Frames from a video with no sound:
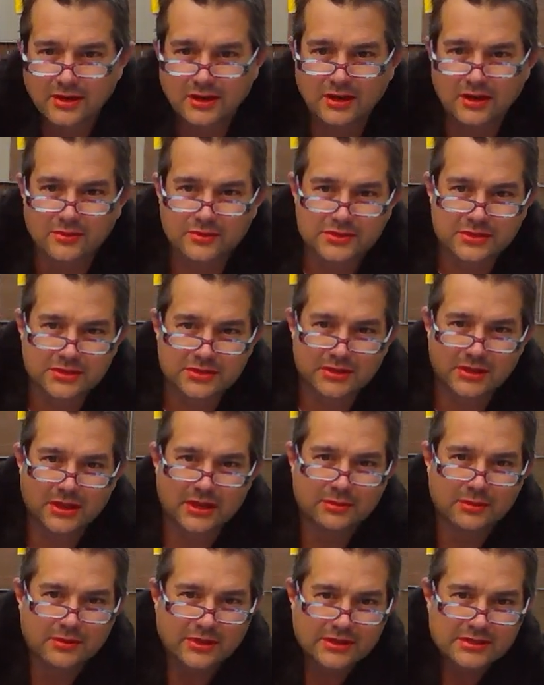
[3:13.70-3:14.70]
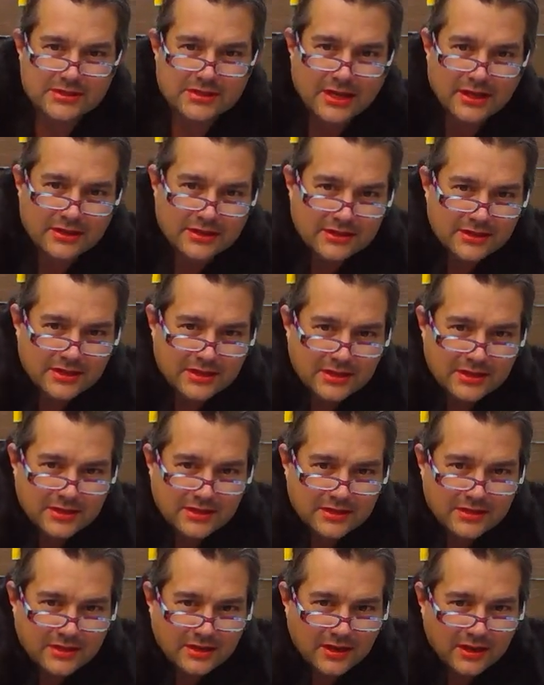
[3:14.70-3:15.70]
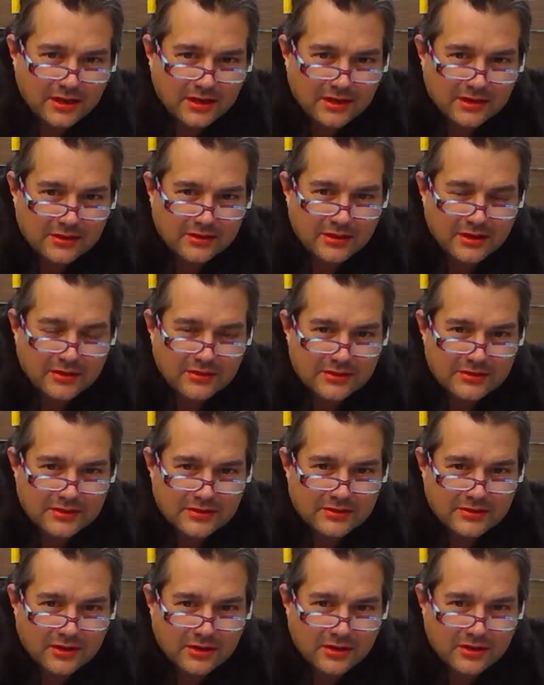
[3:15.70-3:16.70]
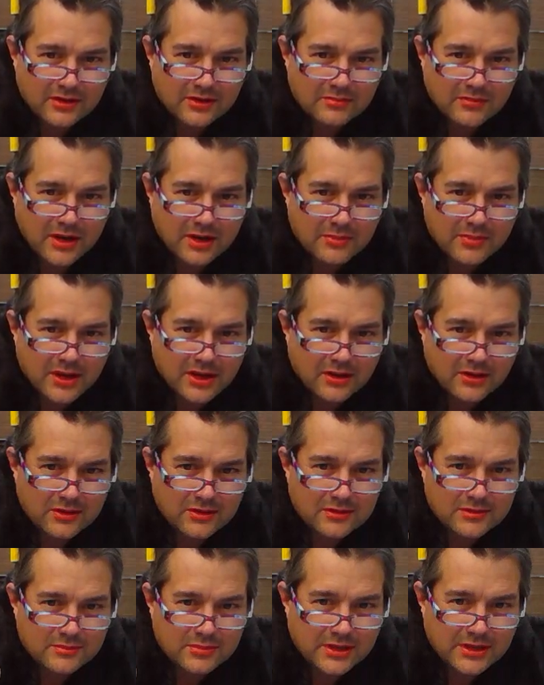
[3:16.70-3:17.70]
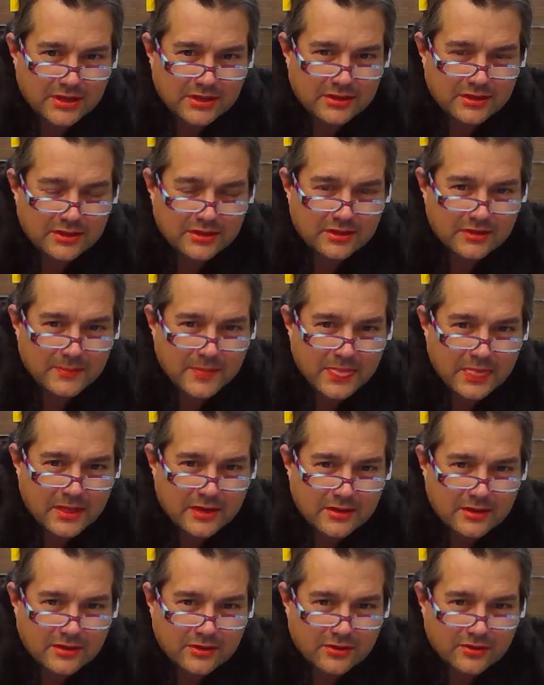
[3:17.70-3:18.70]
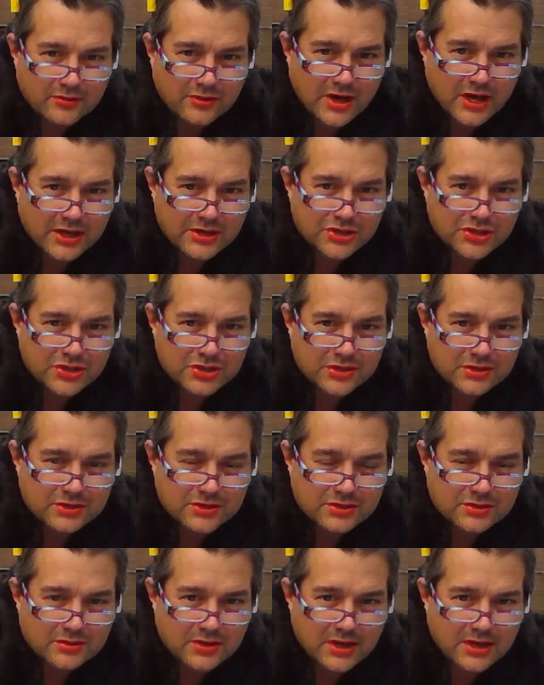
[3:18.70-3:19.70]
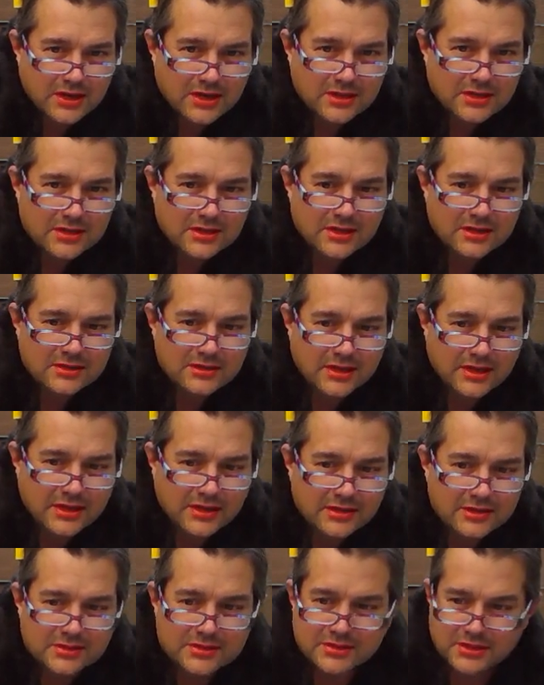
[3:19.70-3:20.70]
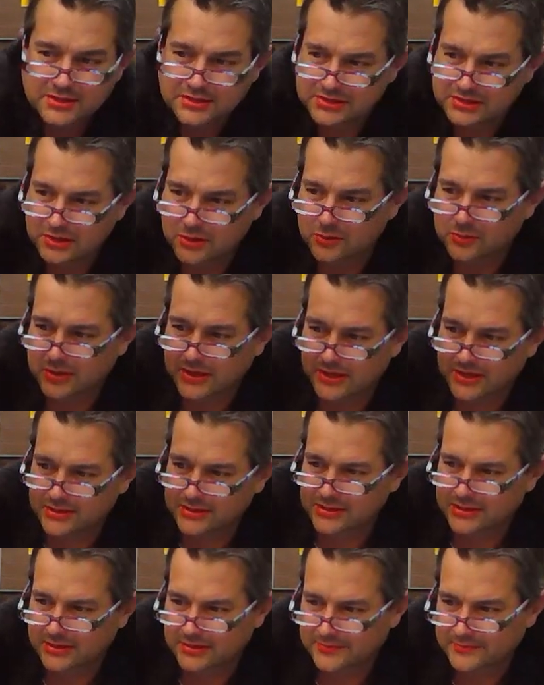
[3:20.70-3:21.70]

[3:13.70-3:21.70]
which is a label that Sally did. And this is our Ma Belle blend, a Grenache Syrah and Cinsault blend.